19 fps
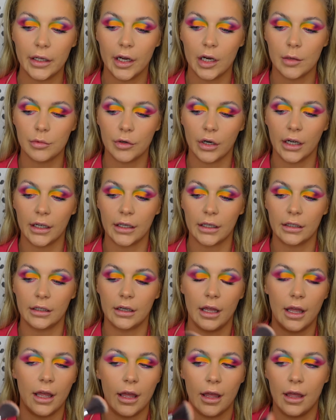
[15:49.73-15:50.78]
O'Brien
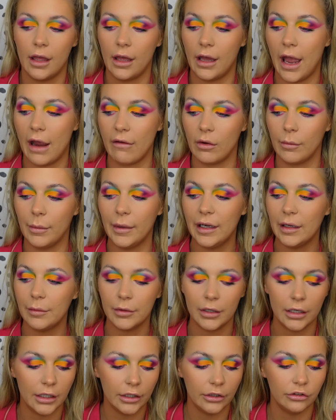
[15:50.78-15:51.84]
Arabella
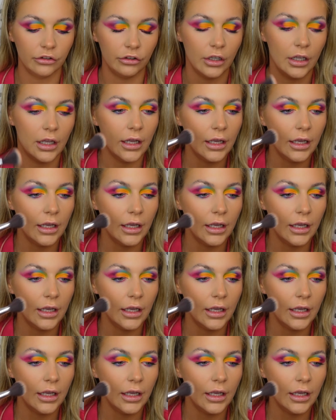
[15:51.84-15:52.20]
brush,